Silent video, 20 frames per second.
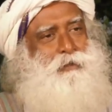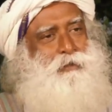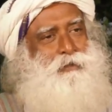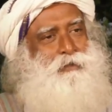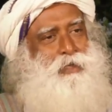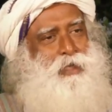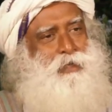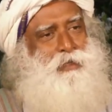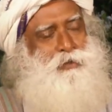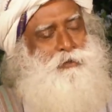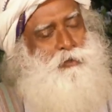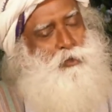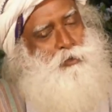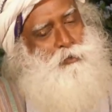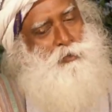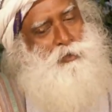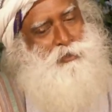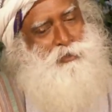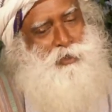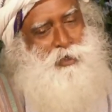Sun is
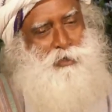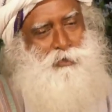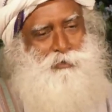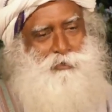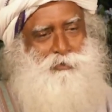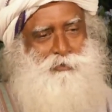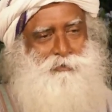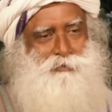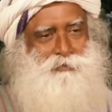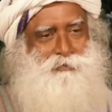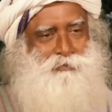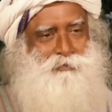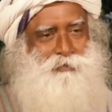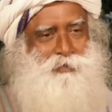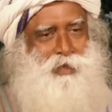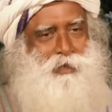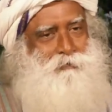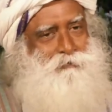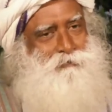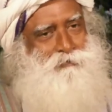always round,
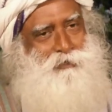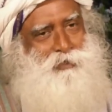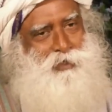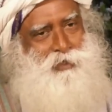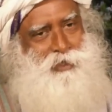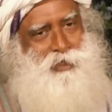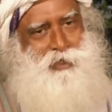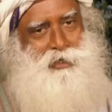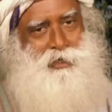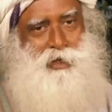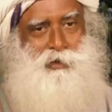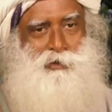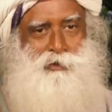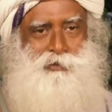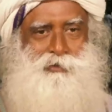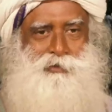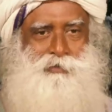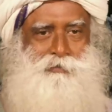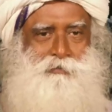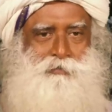every day round,
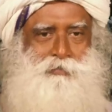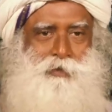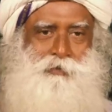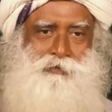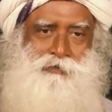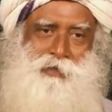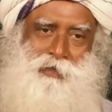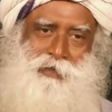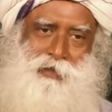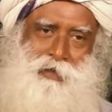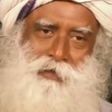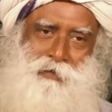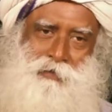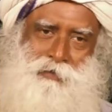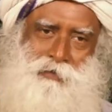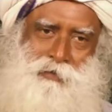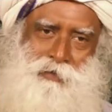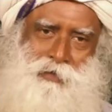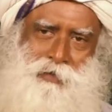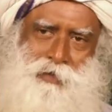perfect round.
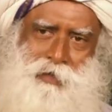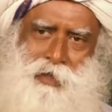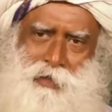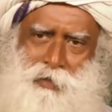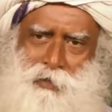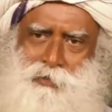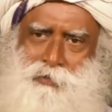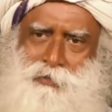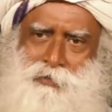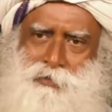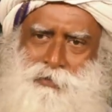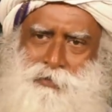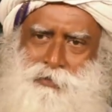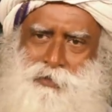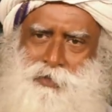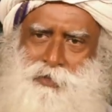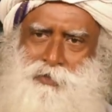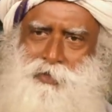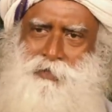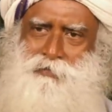Hello?
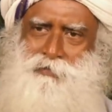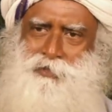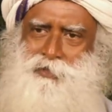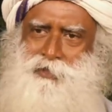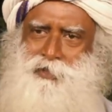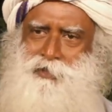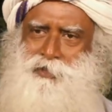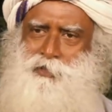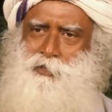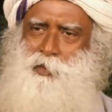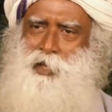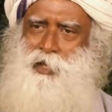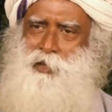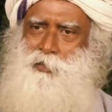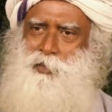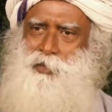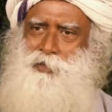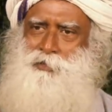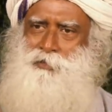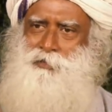Did you ever see a square
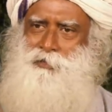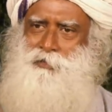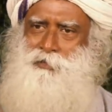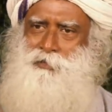one?